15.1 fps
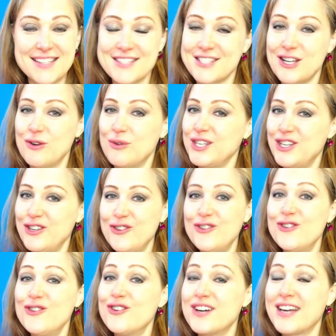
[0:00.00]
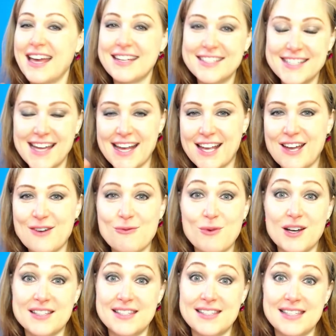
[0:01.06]
so you can check
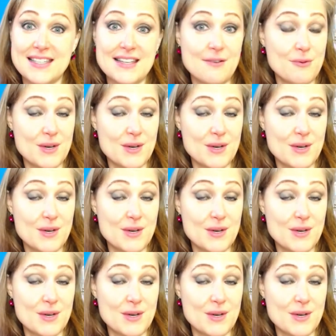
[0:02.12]
what's